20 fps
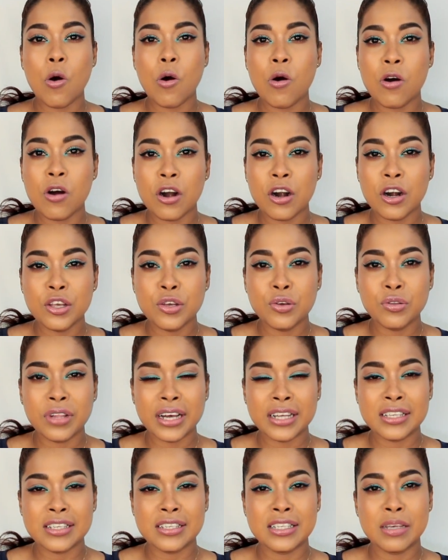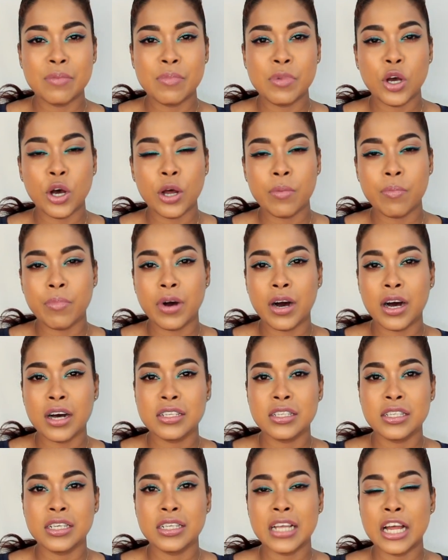or you'd like to see me
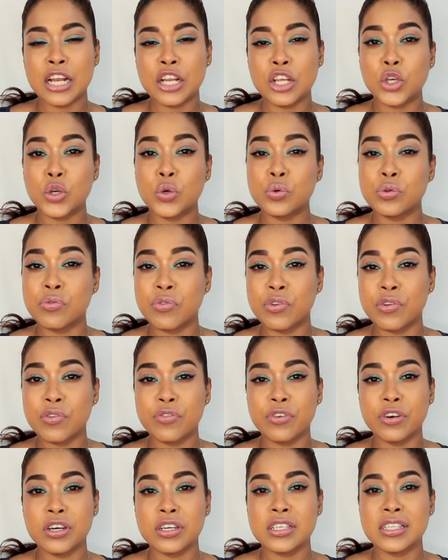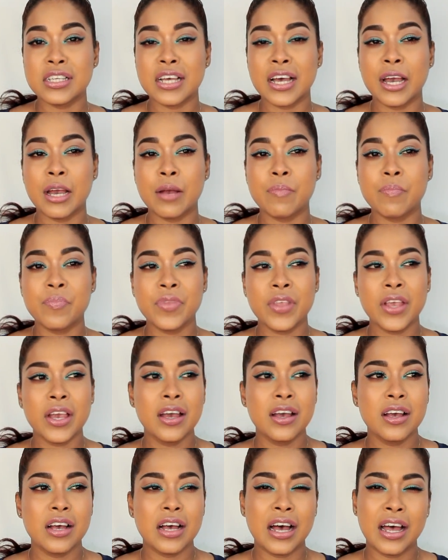unbox it and use it for the first time
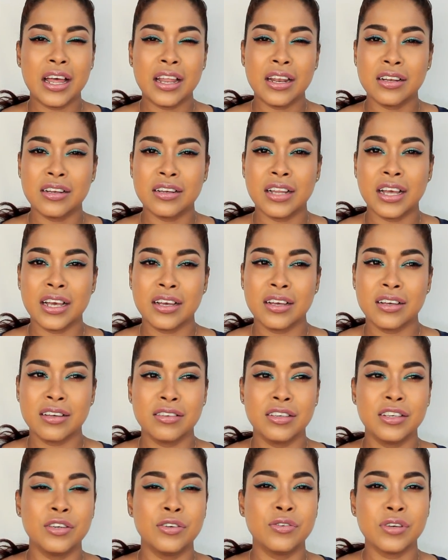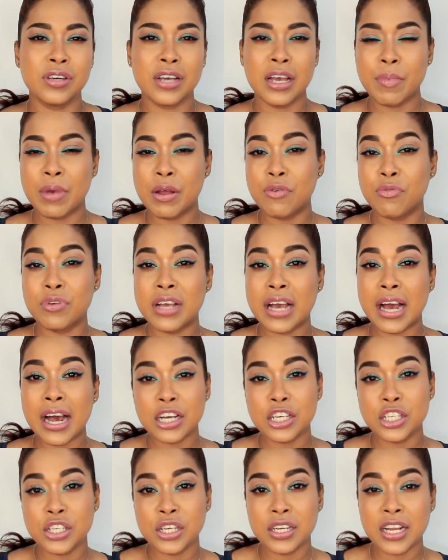and, like, you know, get my
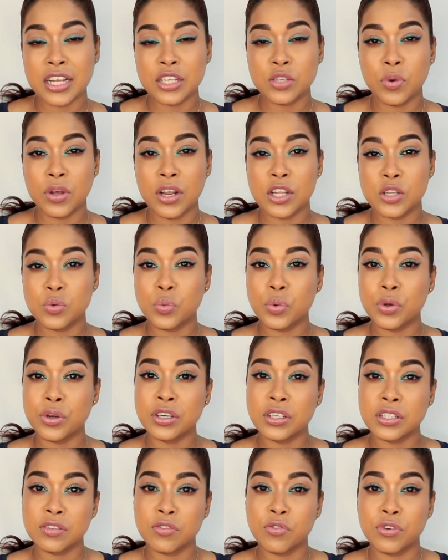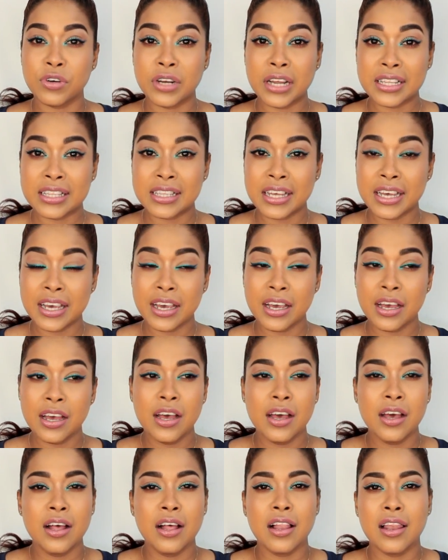reaction as well as wear it for that day,
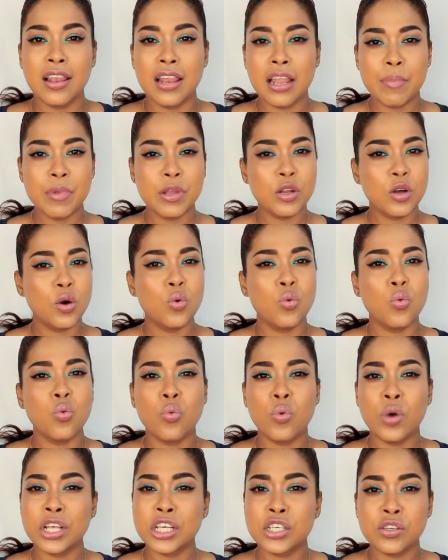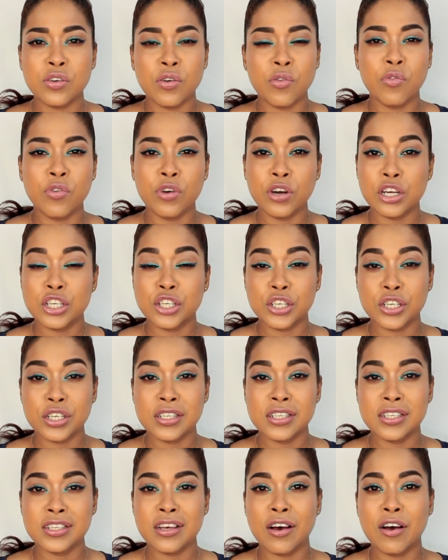let me know which
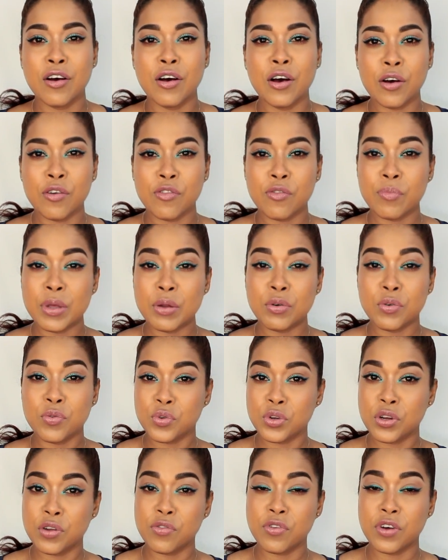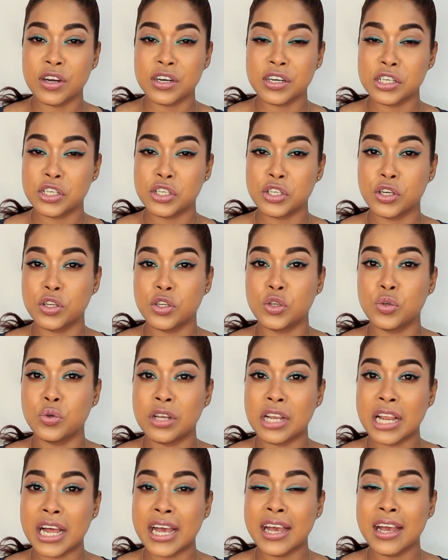versions of me reviewing a foundation
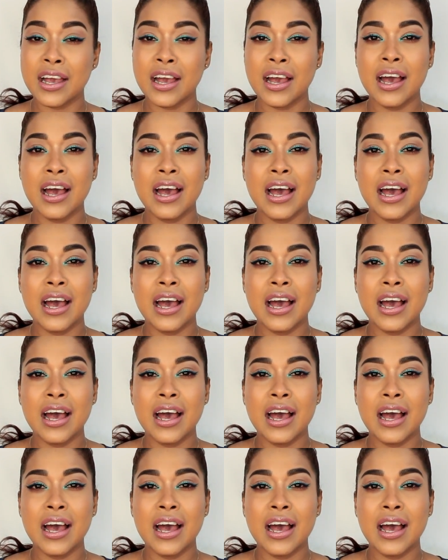you'd like.